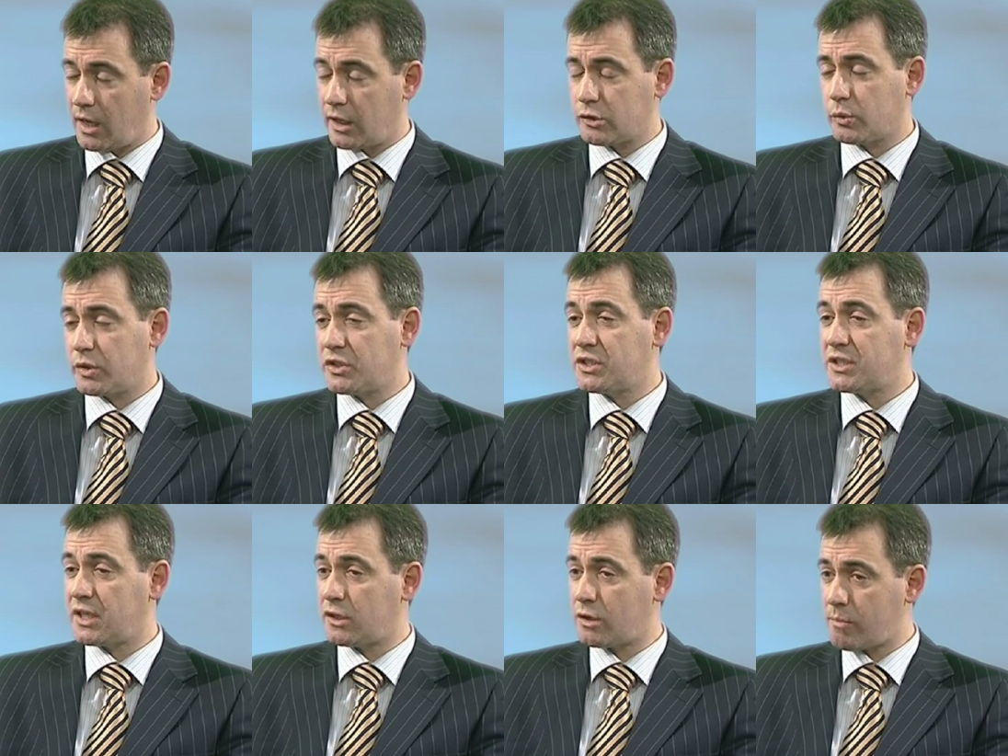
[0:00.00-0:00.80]
it's when
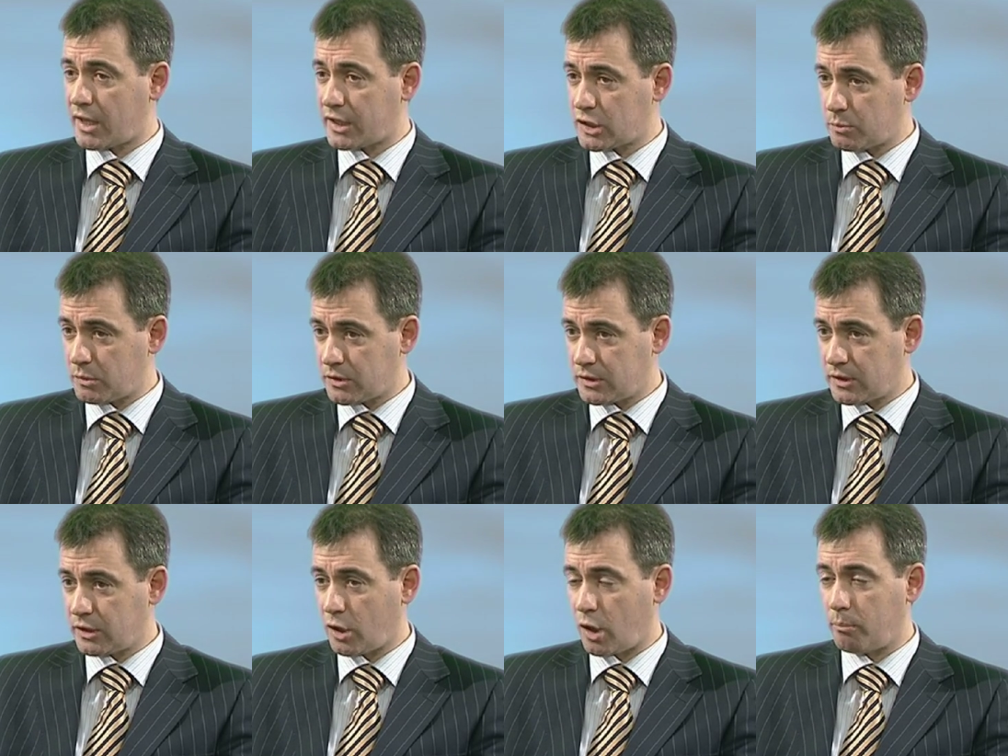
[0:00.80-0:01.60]
senior management
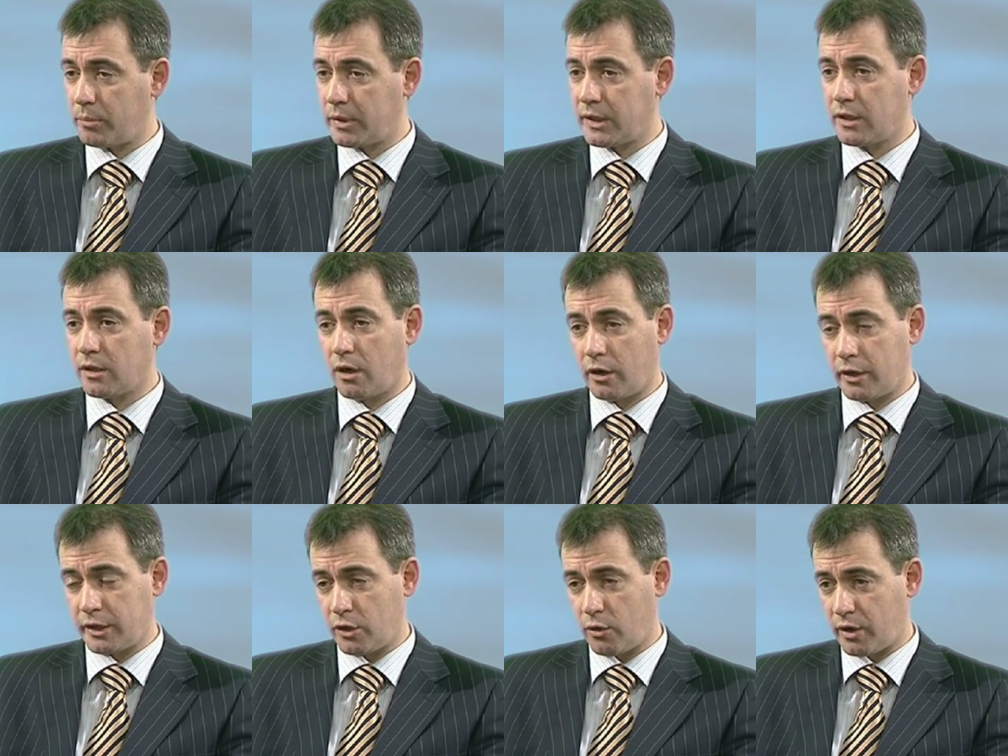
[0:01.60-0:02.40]
in the company or
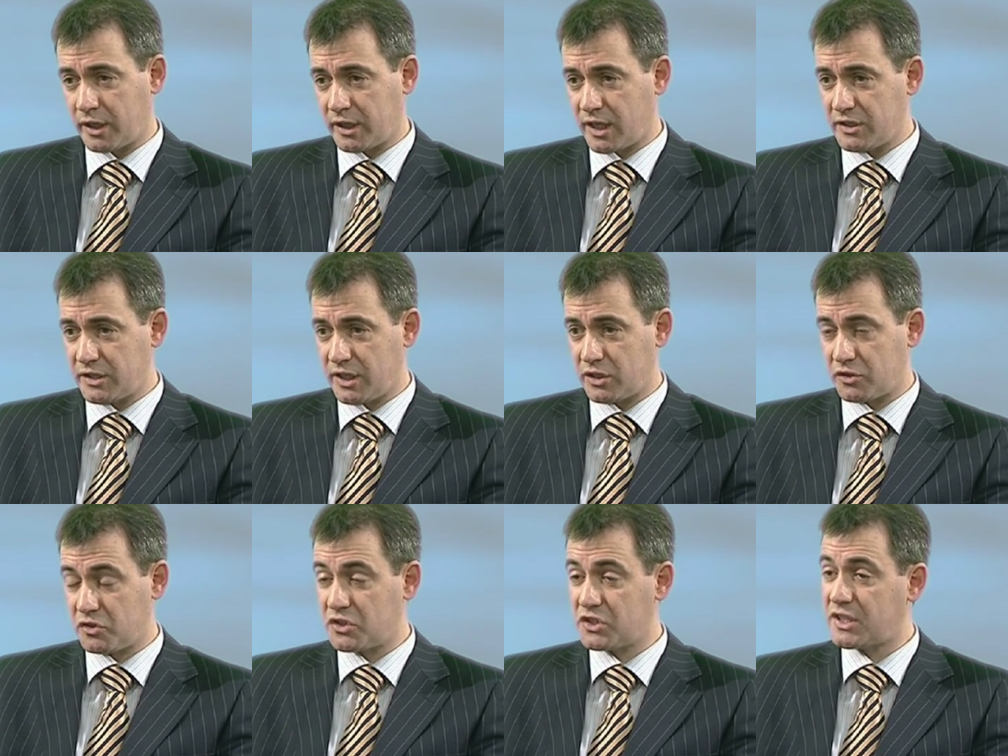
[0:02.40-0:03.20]
in the
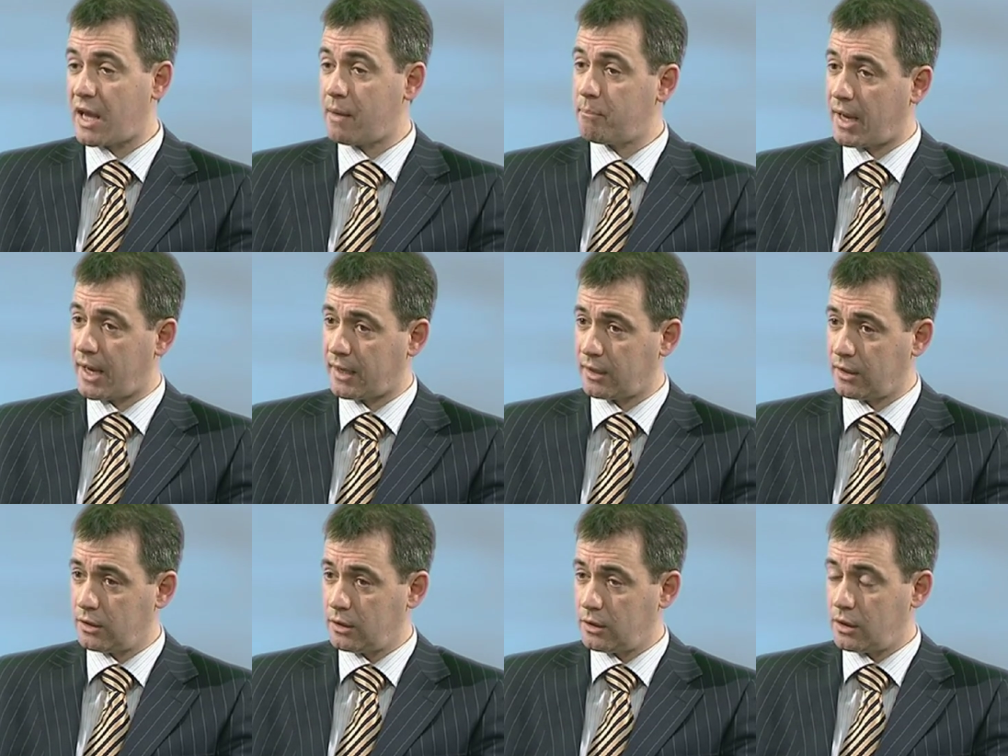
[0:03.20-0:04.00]
organisation stand back
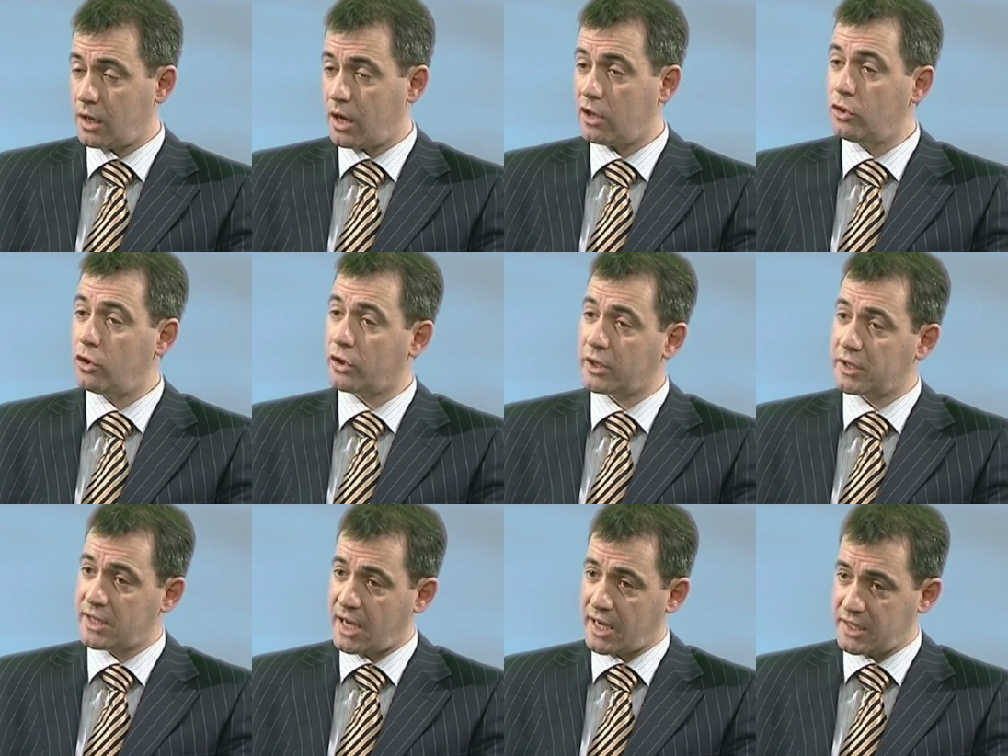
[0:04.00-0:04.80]
and look
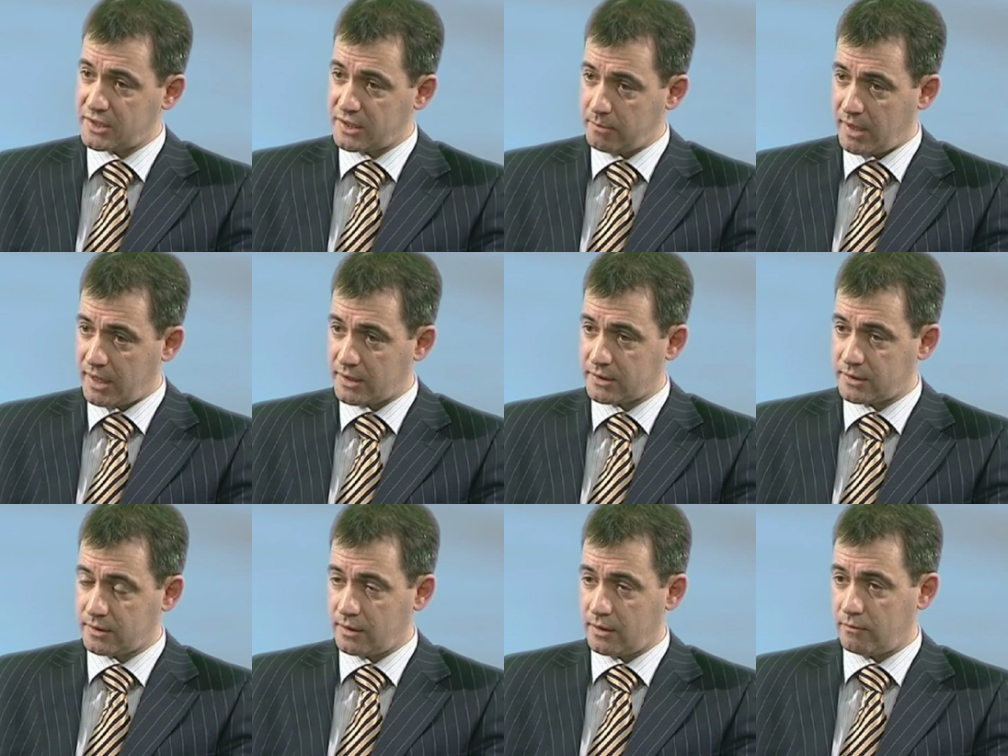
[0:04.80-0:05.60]
at the
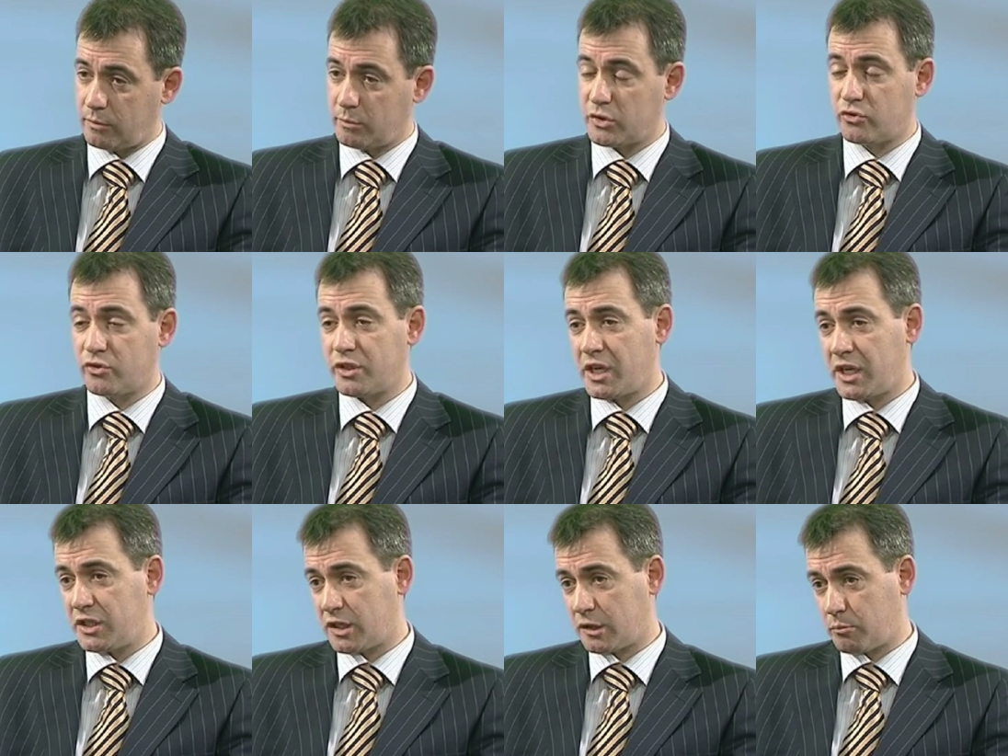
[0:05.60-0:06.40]
ISMS from a
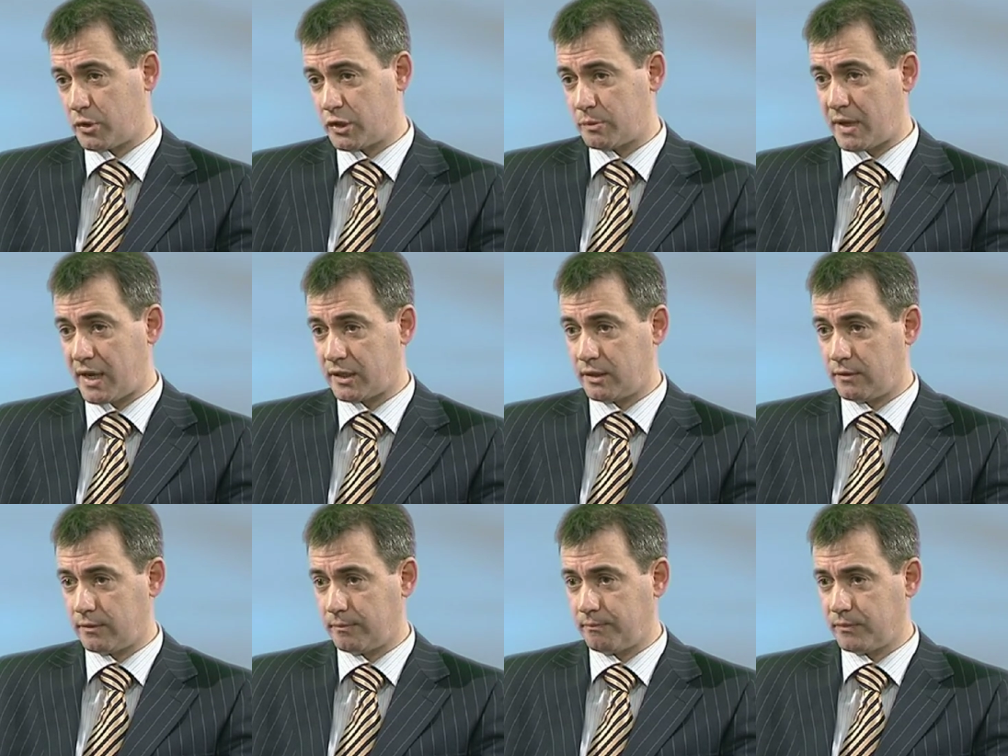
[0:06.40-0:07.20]
strategic
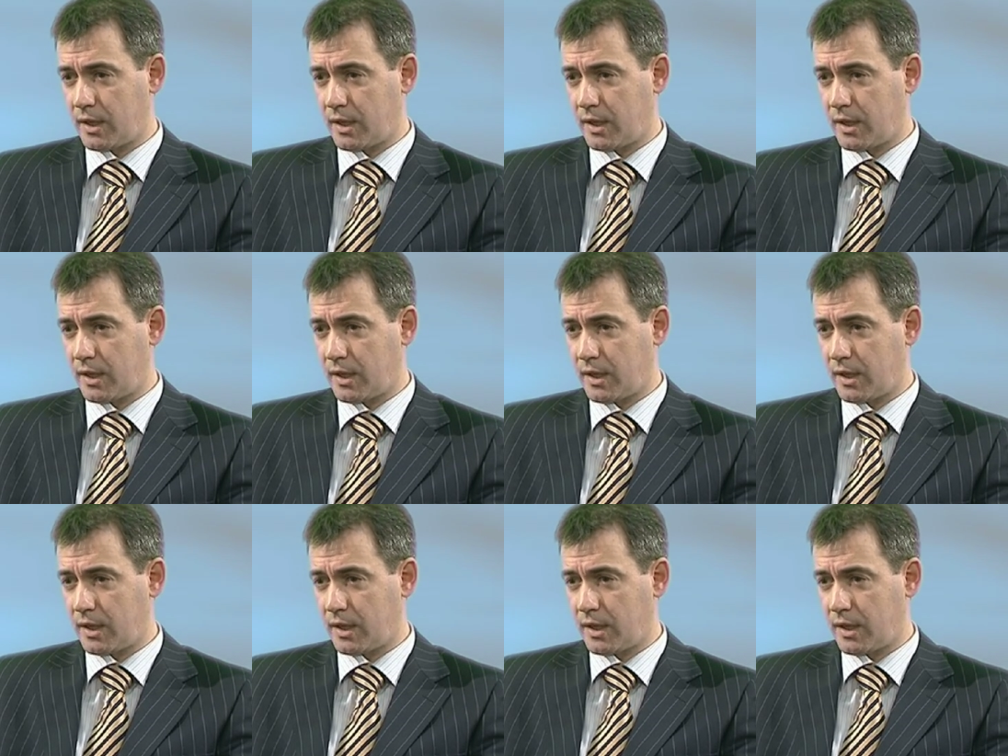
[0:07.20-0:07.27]
perspective.